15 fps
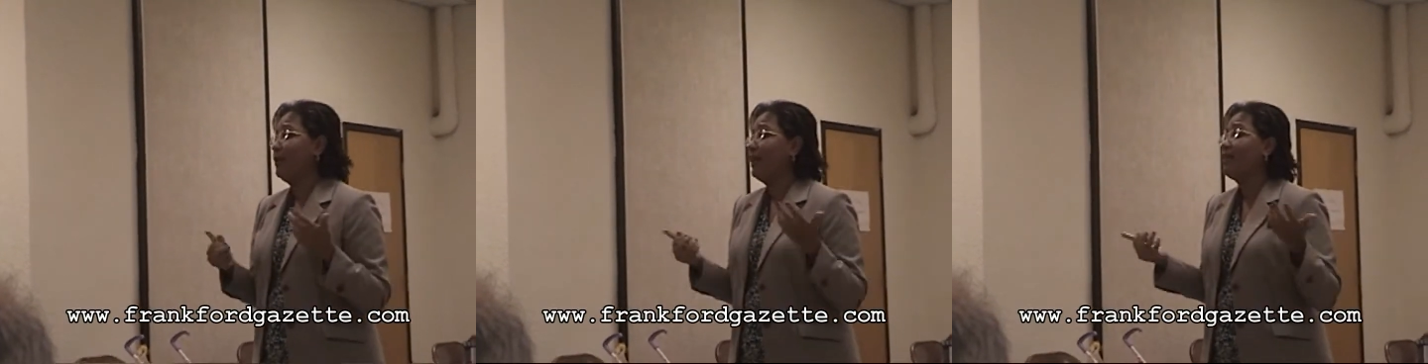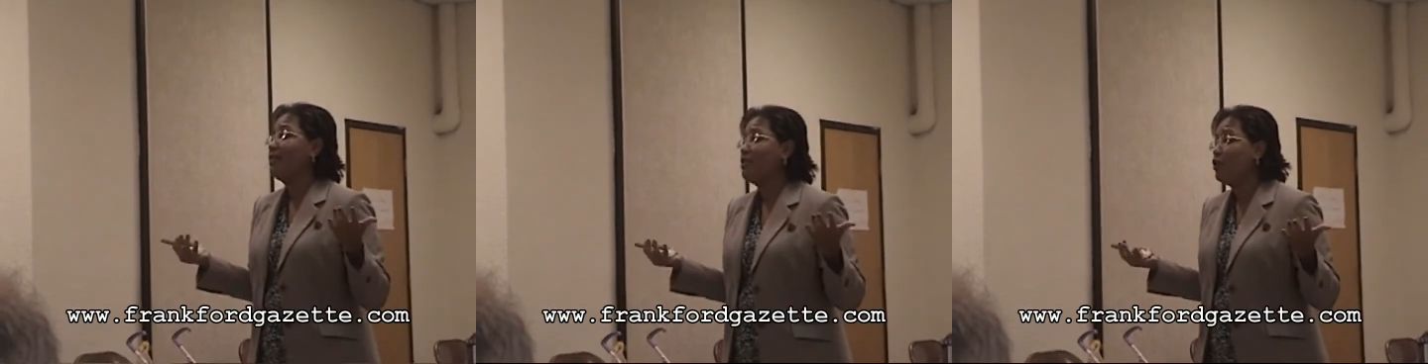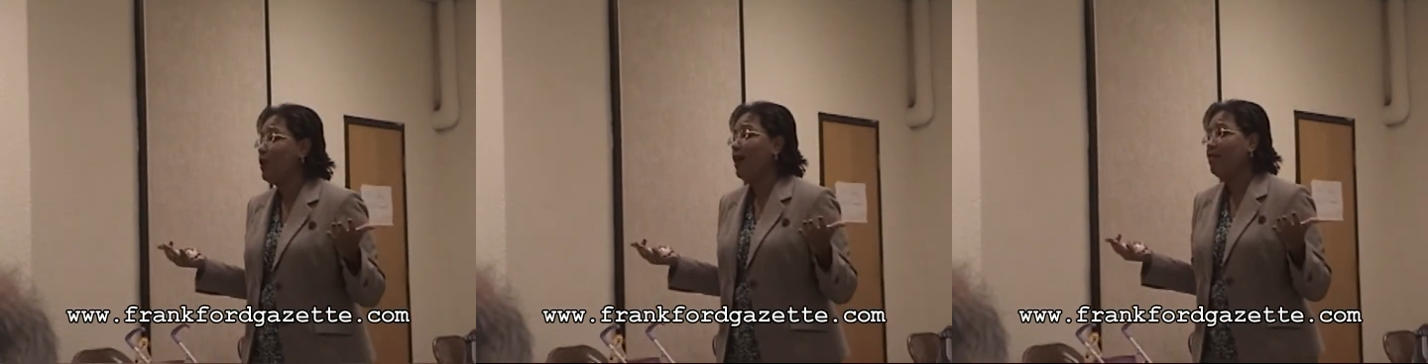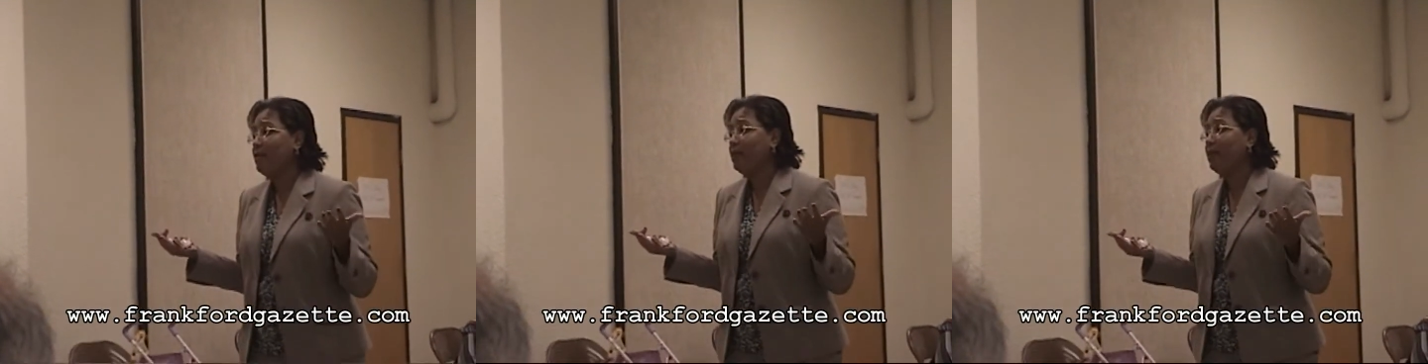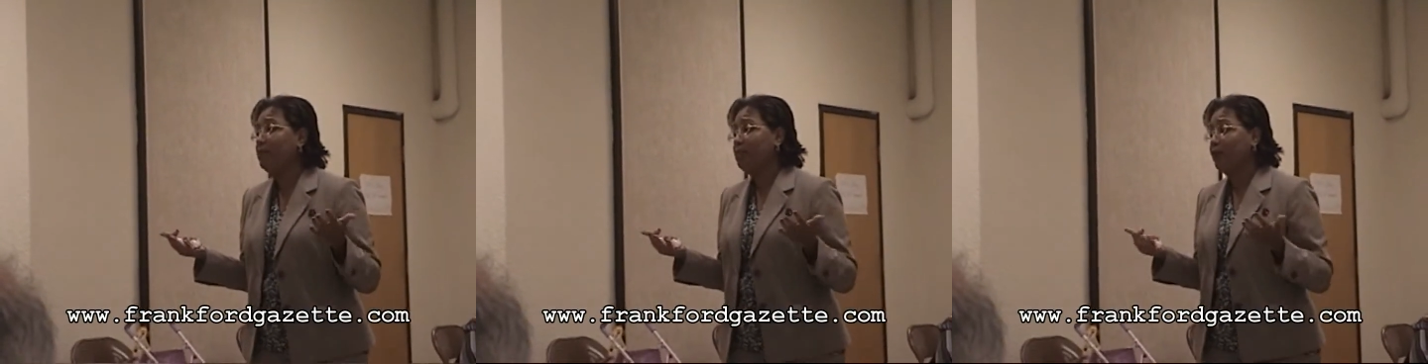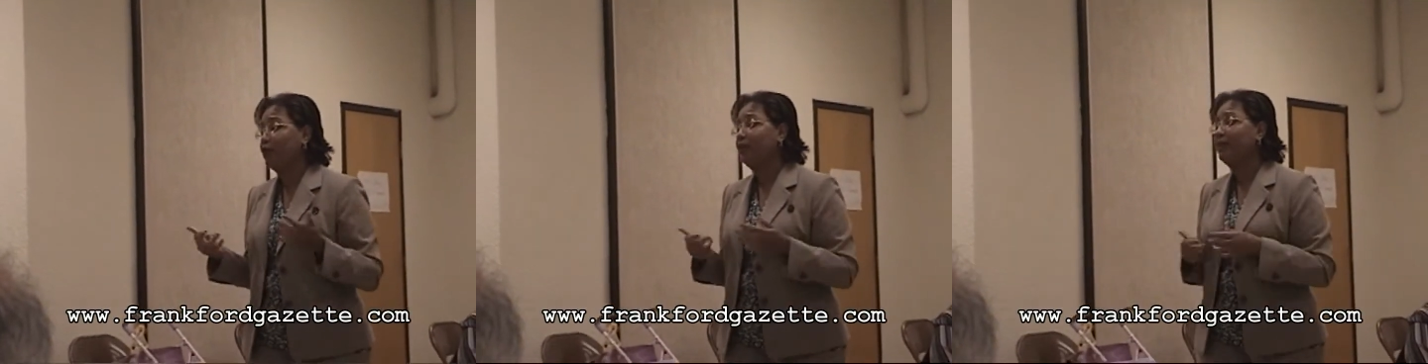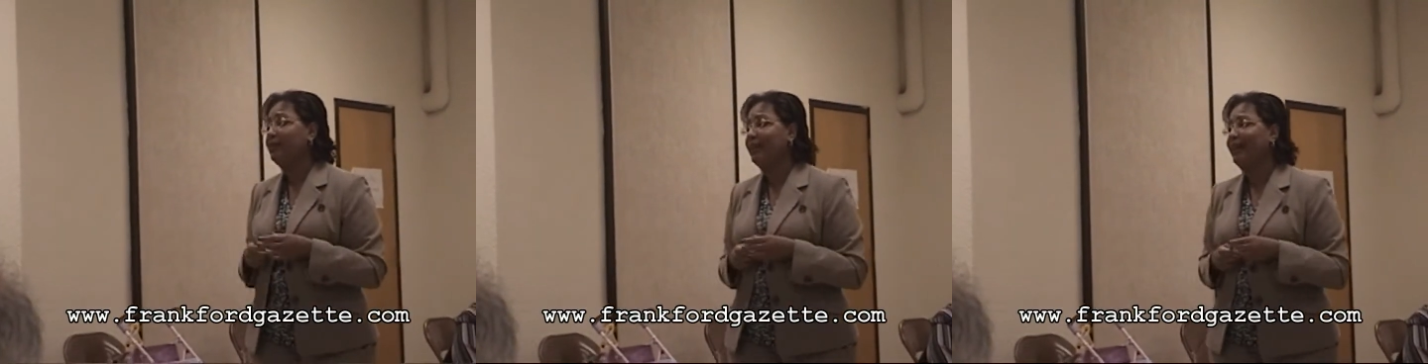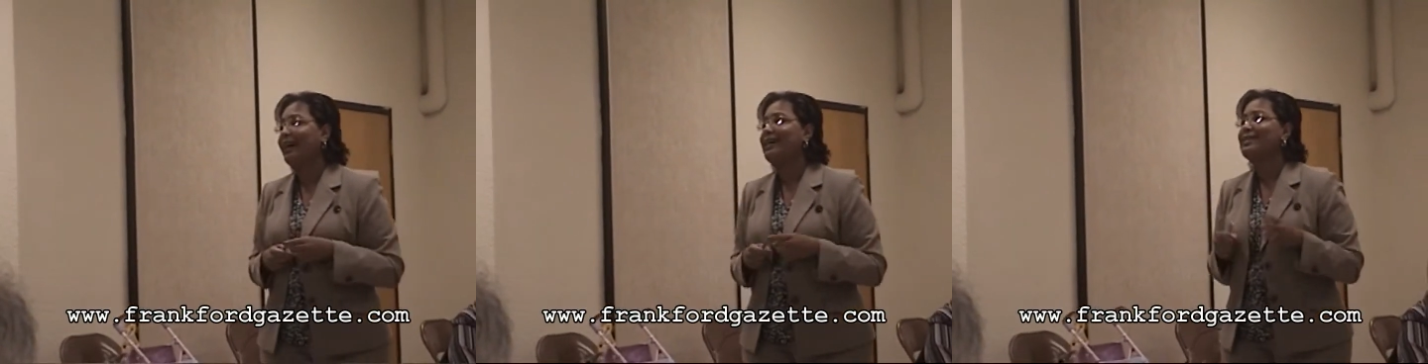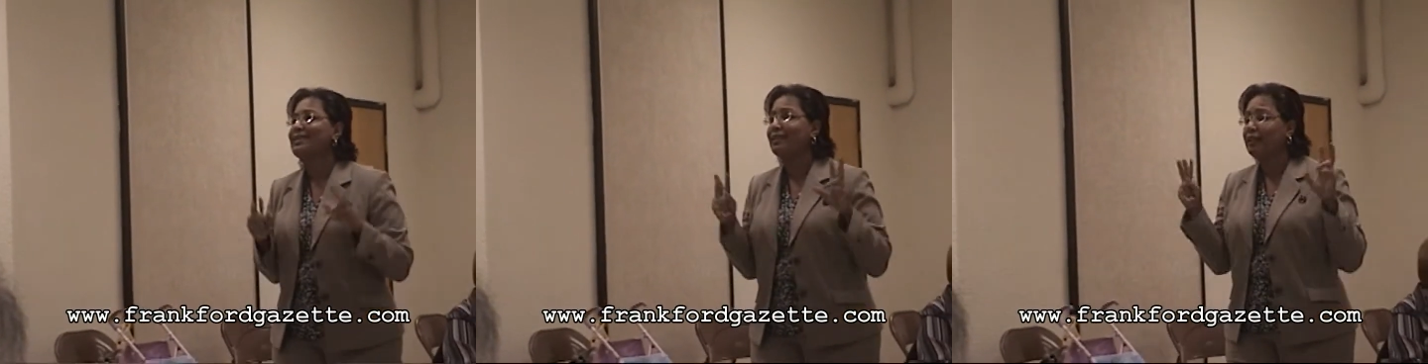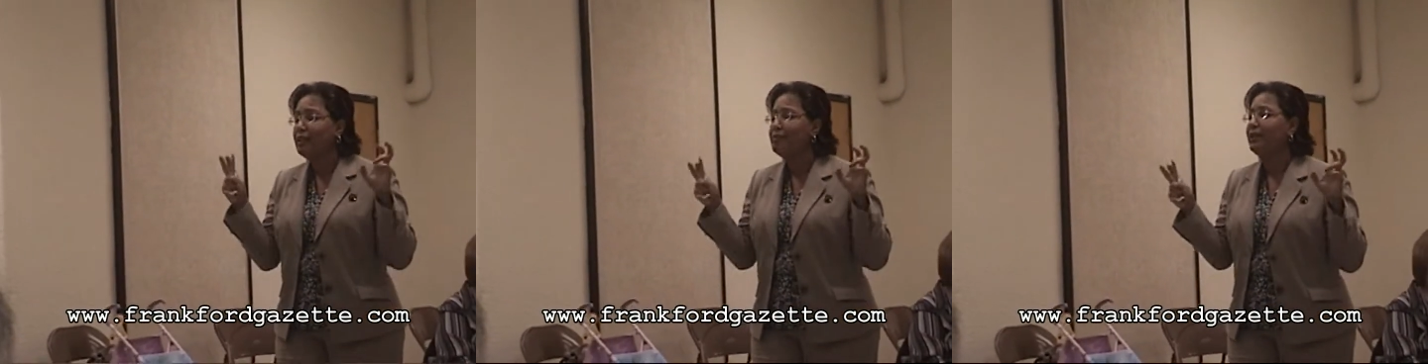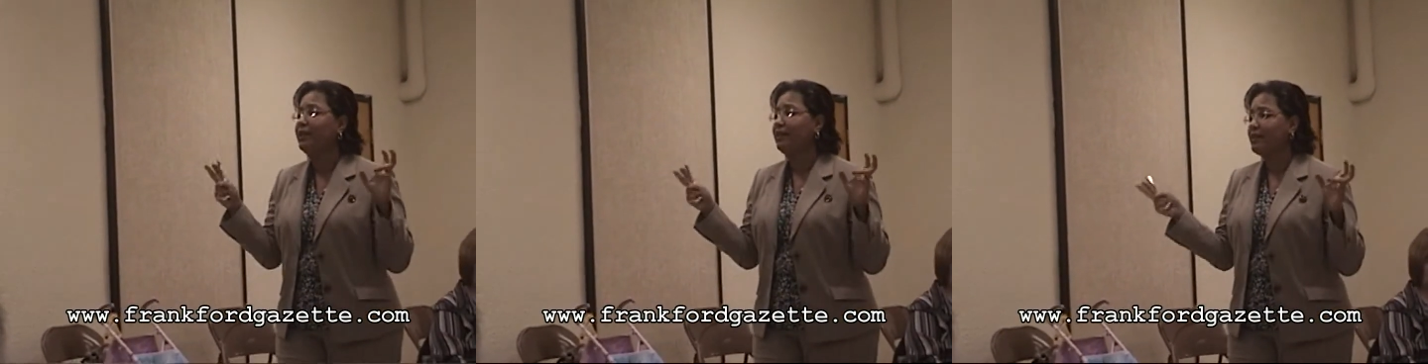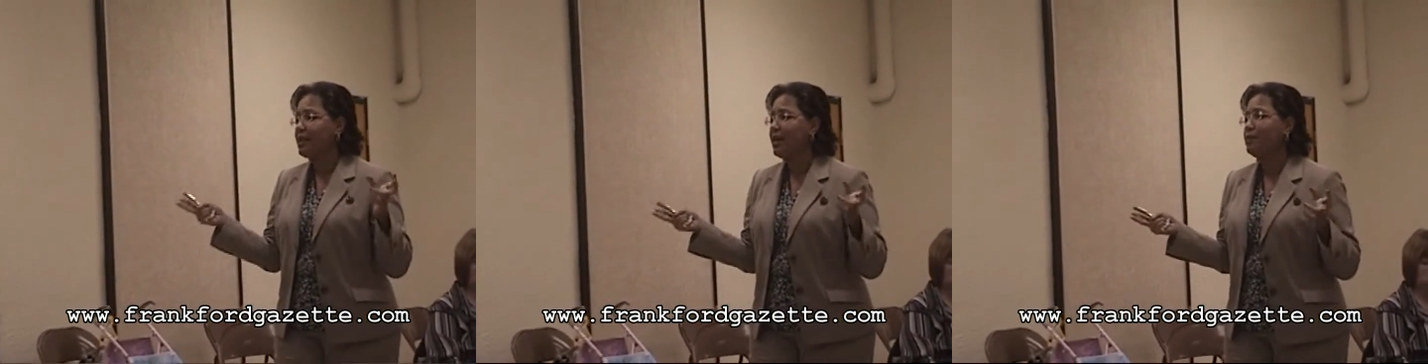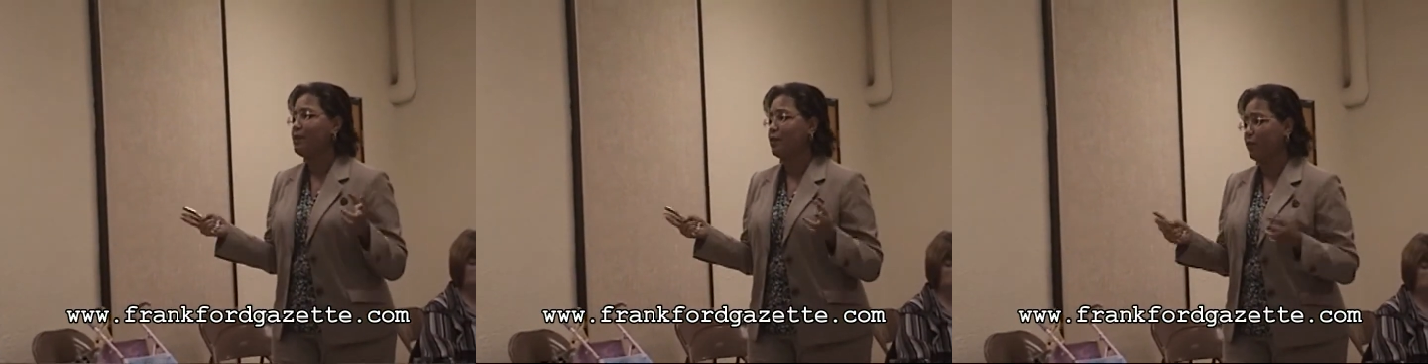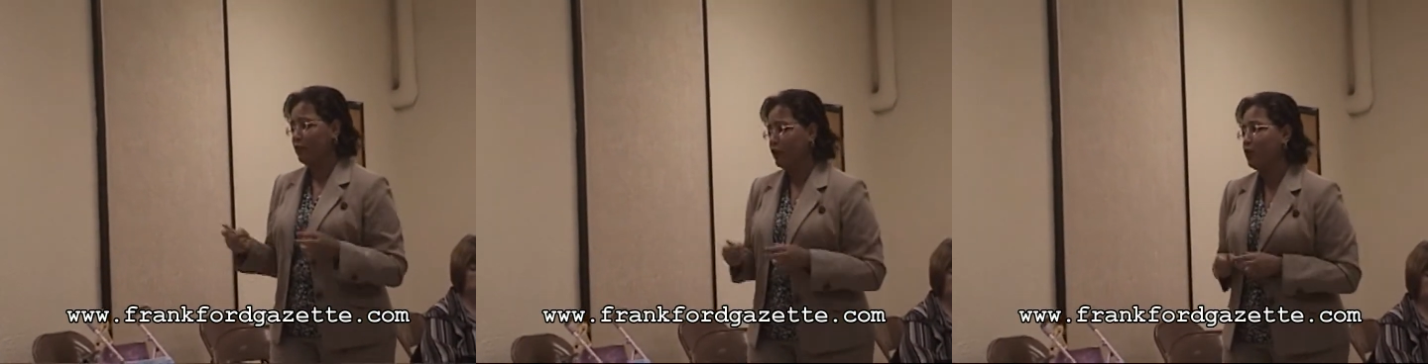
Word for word: because you have a big building that has limited types of